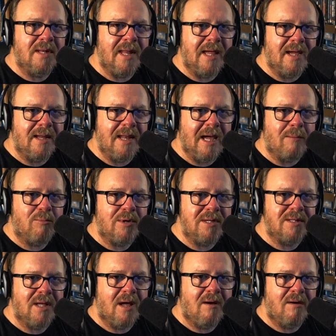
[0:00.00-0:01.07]
elaborate
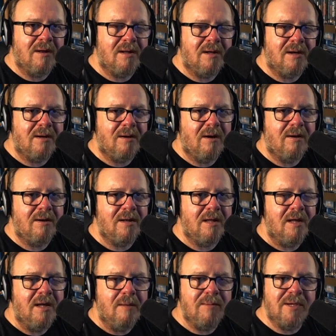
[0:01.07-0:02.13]
that on
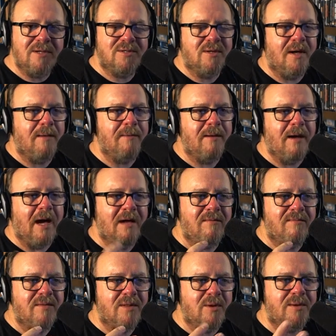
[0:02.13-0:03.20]
because I mean
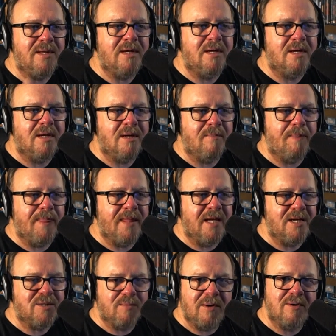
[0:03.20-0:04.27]
the only
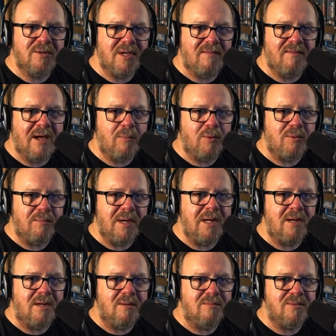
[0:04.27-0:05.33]
experience I've had with
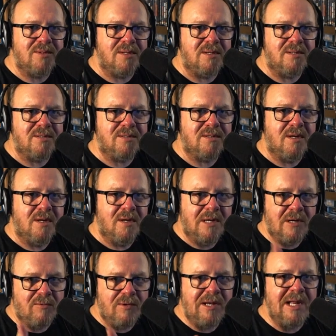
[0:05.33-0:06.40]
mediums is
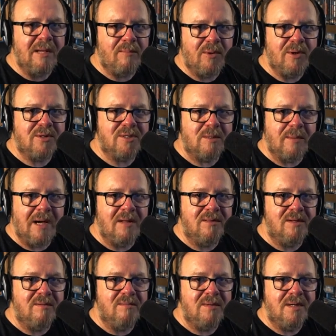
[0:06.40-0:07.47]
reading books about
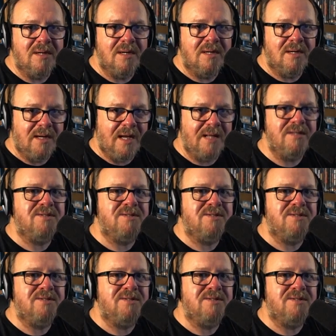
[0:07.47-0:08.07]
them and